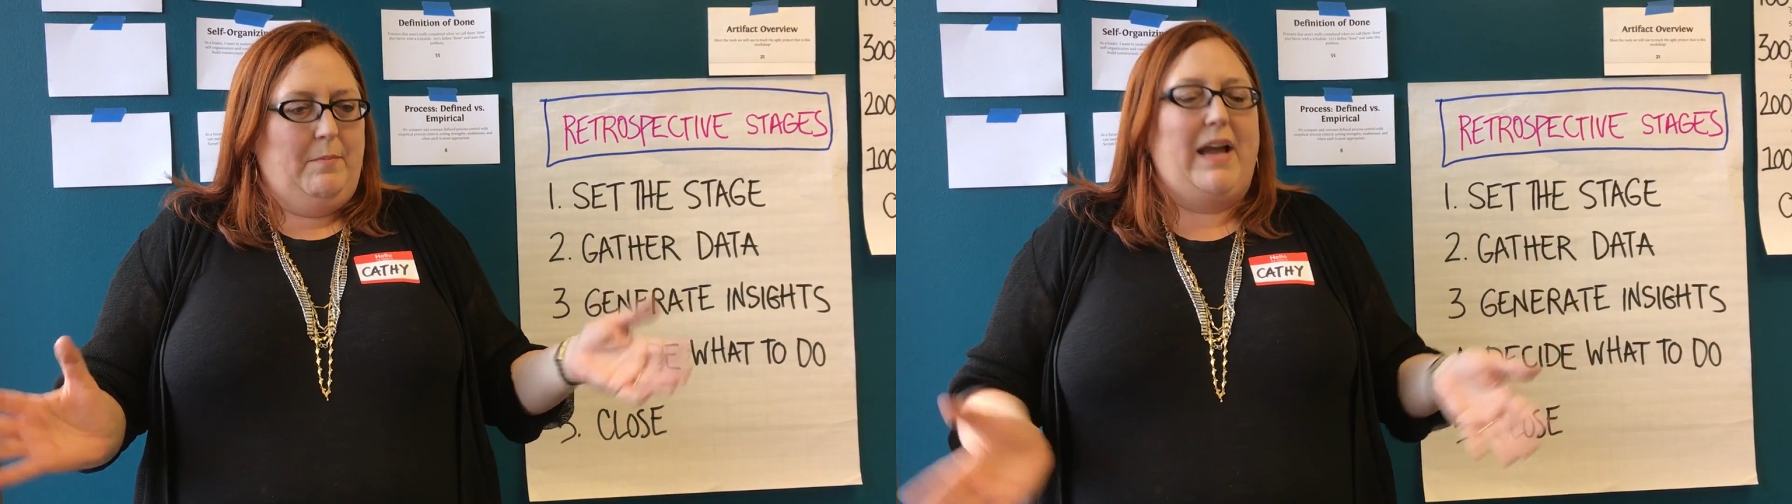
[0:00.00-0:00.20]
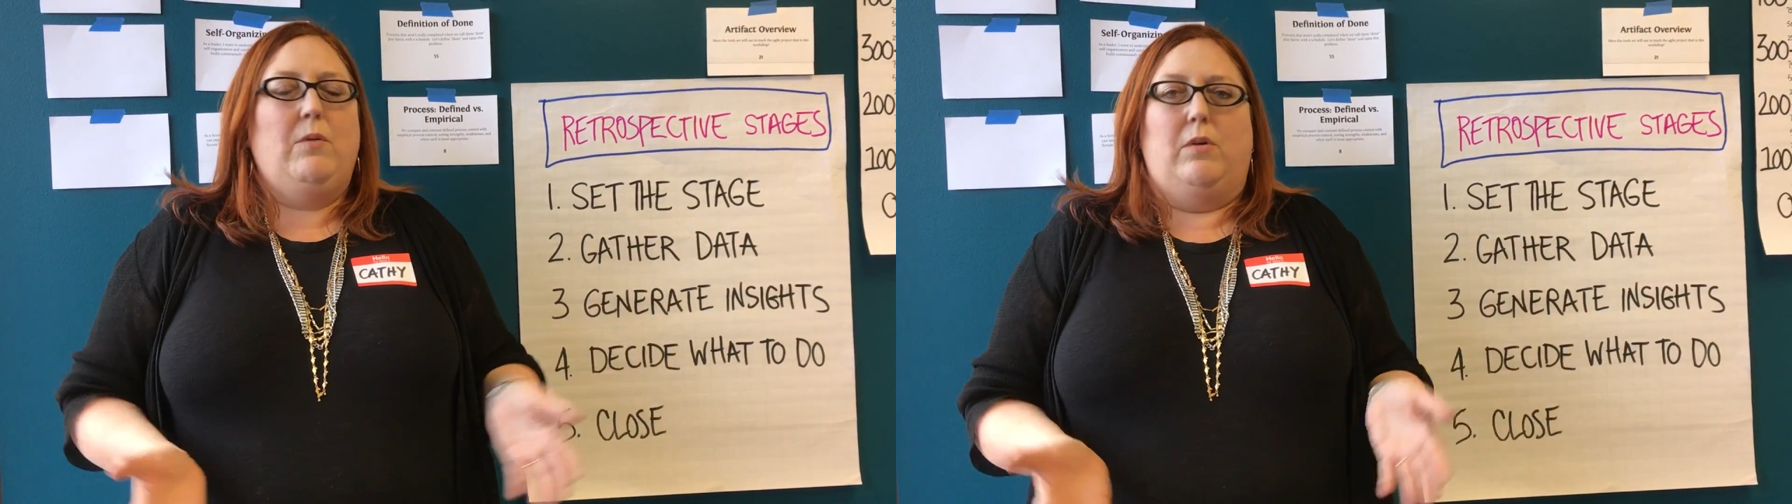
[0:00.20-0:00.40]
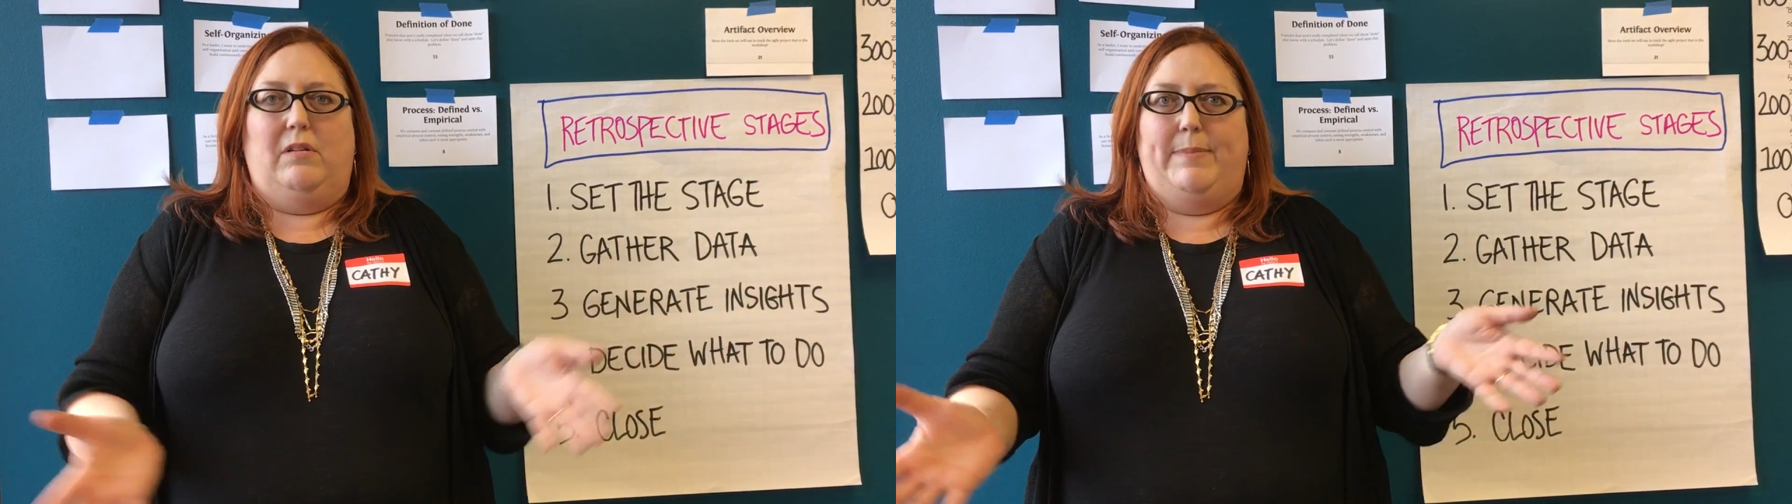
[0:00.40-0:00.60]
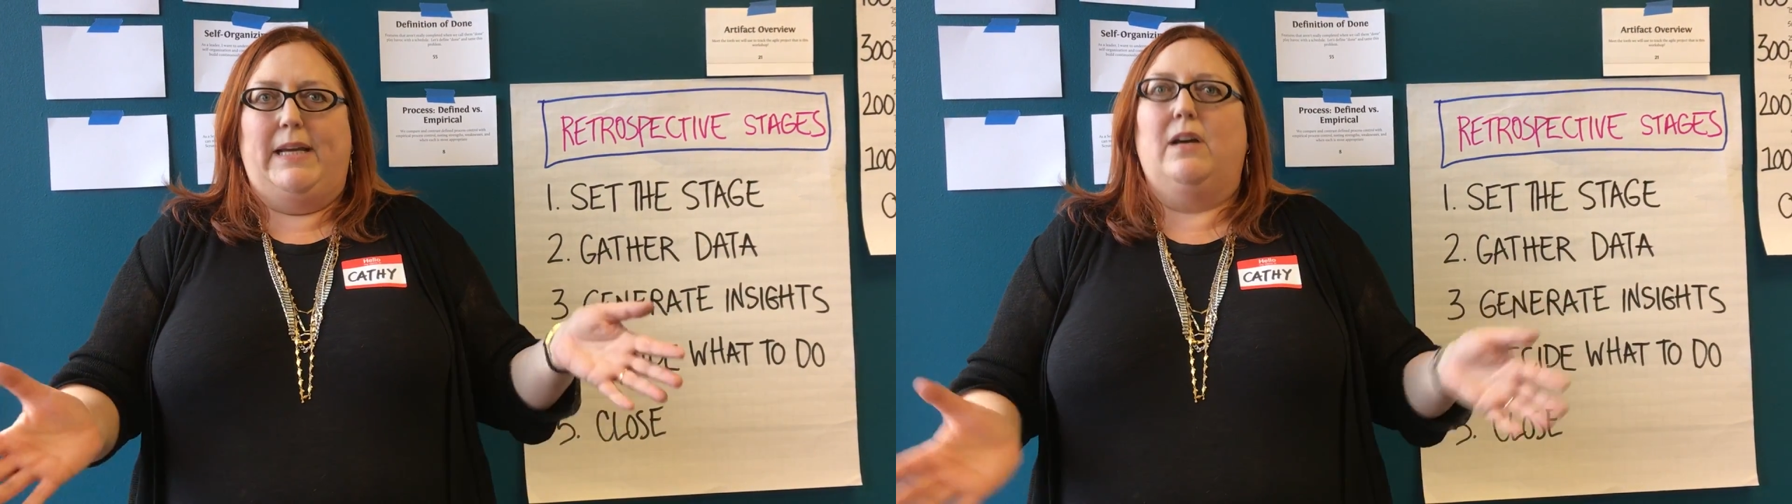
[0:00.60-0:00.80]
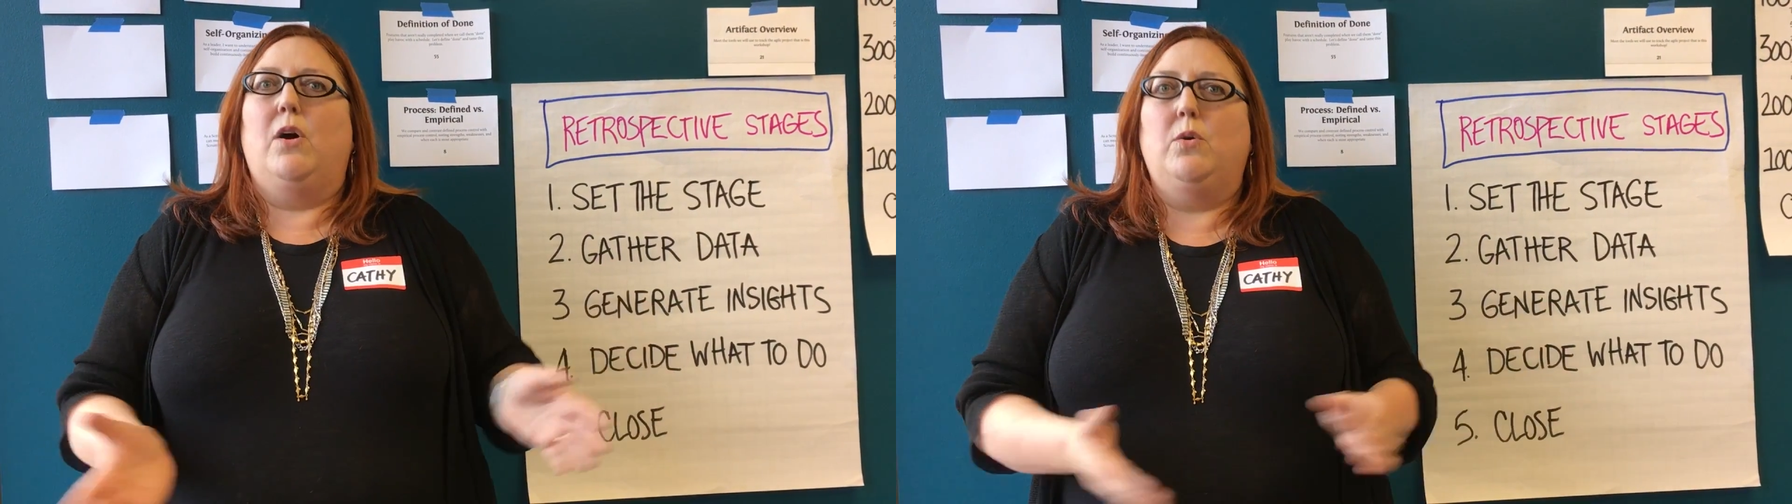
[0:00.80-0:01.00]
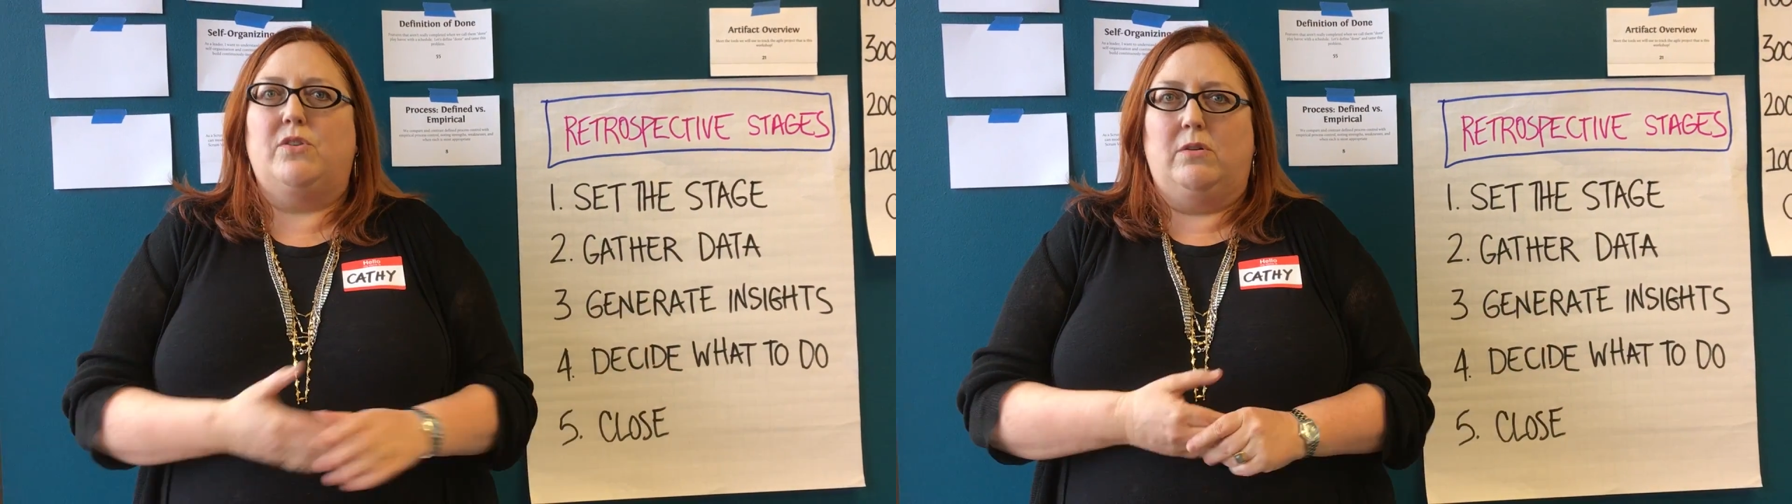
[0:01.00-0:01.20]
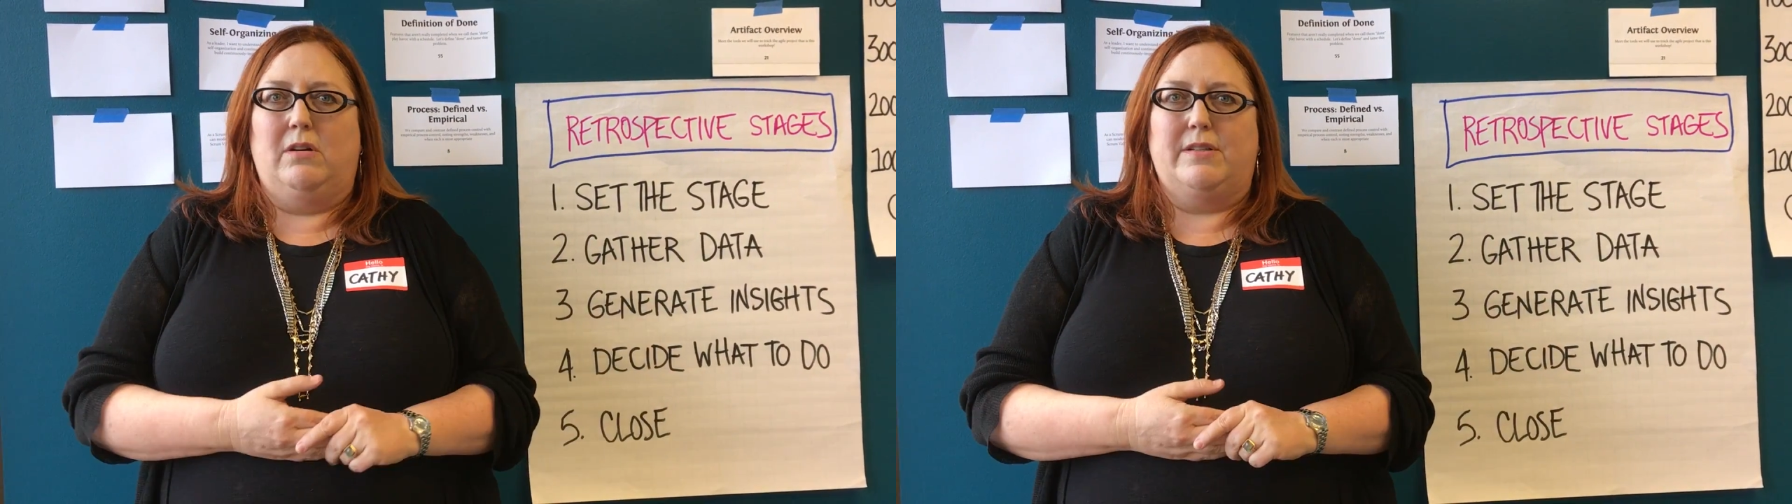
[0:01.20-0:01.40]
my role of being a coach